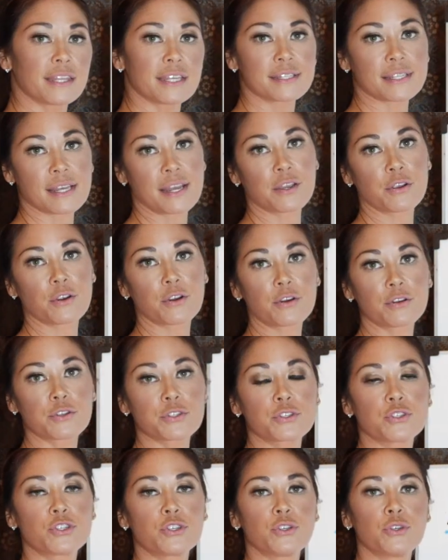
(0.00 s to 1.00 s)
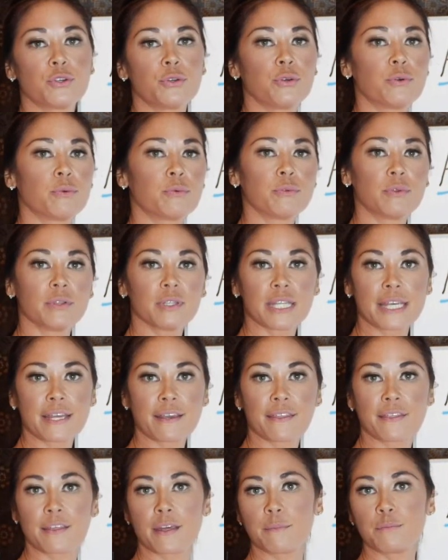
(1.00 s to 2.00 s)
these anchors to
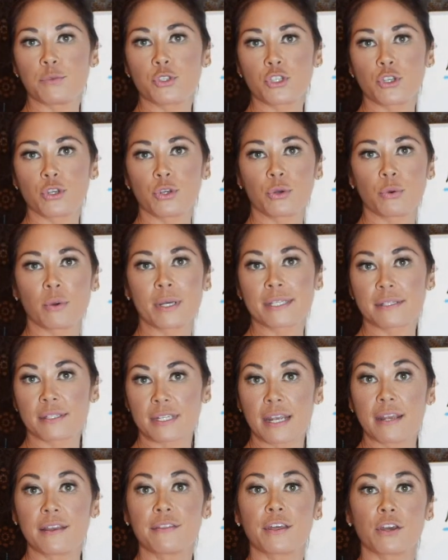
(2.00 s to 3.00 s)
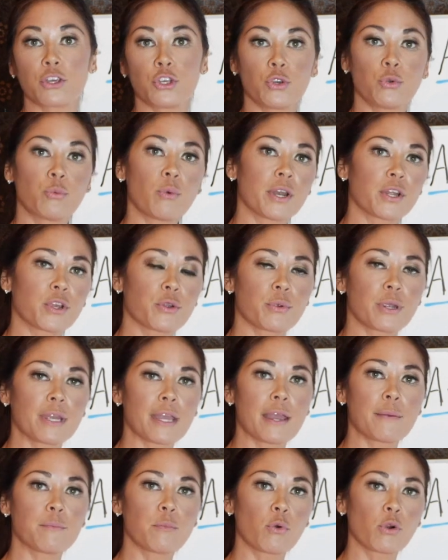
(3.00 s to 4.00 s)
link them to a state that you want to
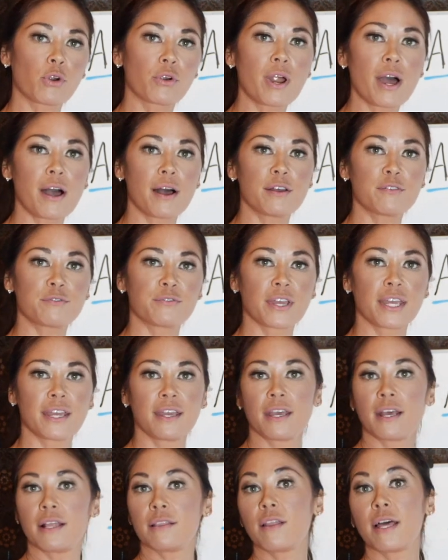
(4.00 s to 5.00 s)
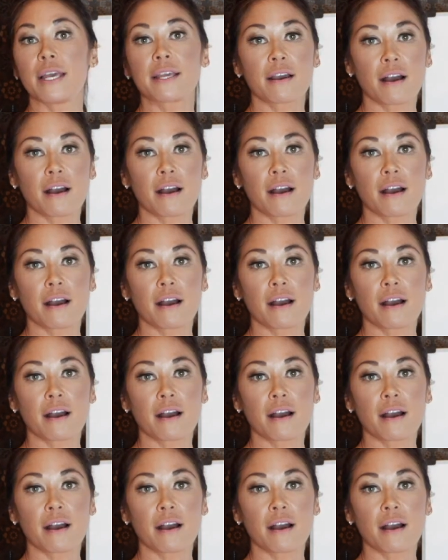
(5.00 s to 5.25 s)
create more of, like